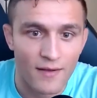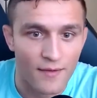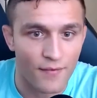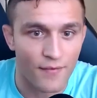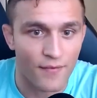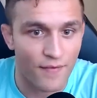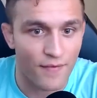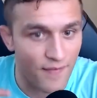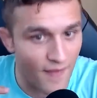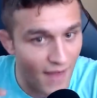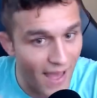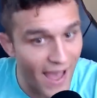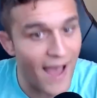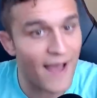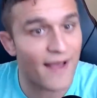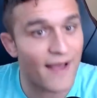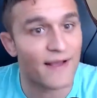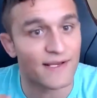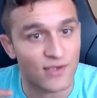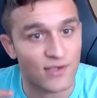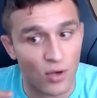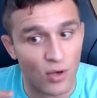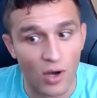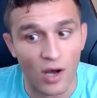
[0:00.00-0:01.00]
that
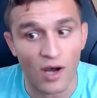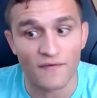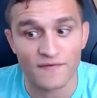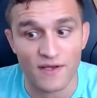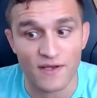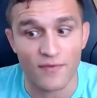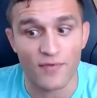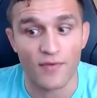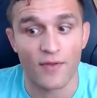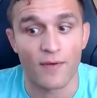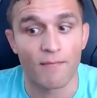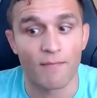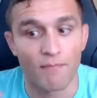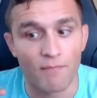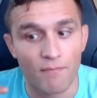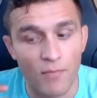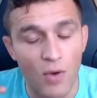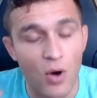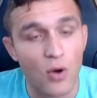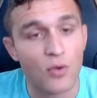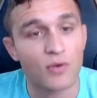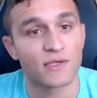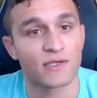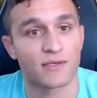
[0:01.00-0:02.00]
is often the
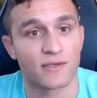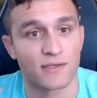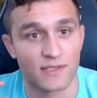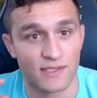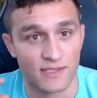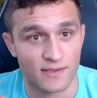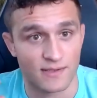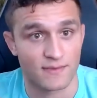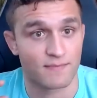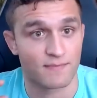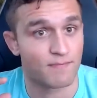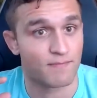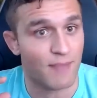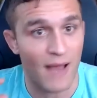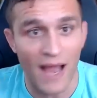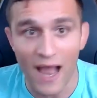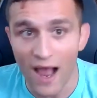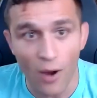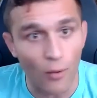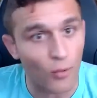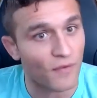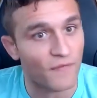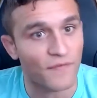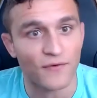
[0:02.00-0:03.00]
most
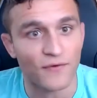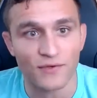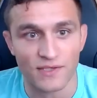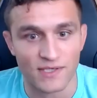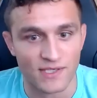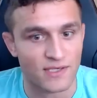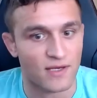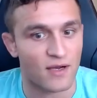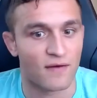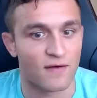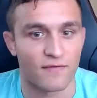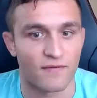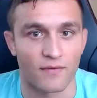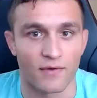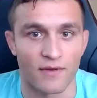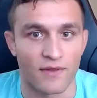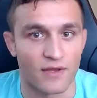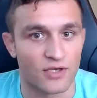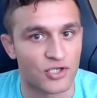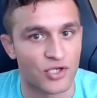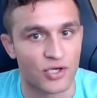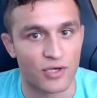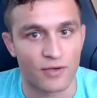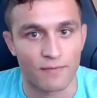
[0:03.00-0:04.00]
powerful discovery
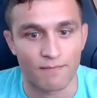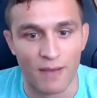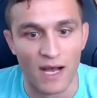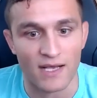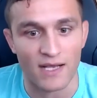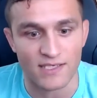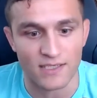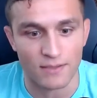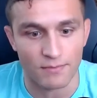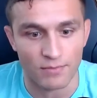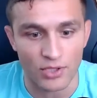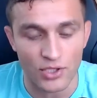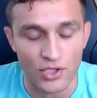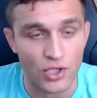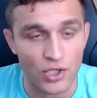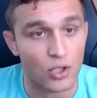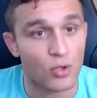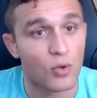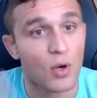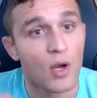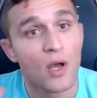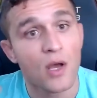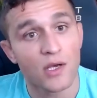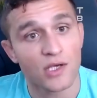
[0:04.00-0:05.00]
that you could possibly
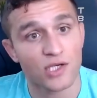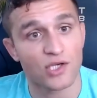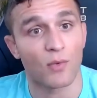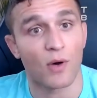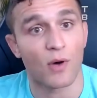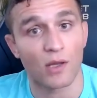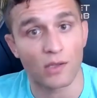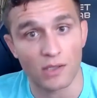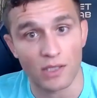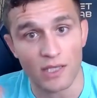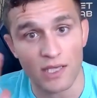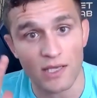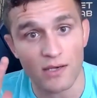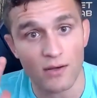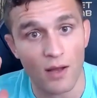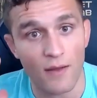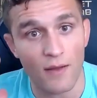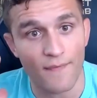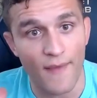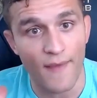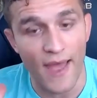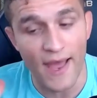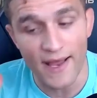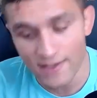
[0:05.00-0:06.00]
do. So I'll lean
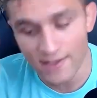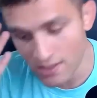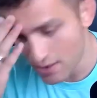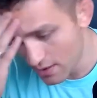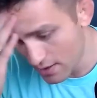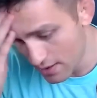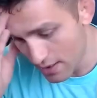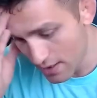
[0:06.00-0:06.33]
on that.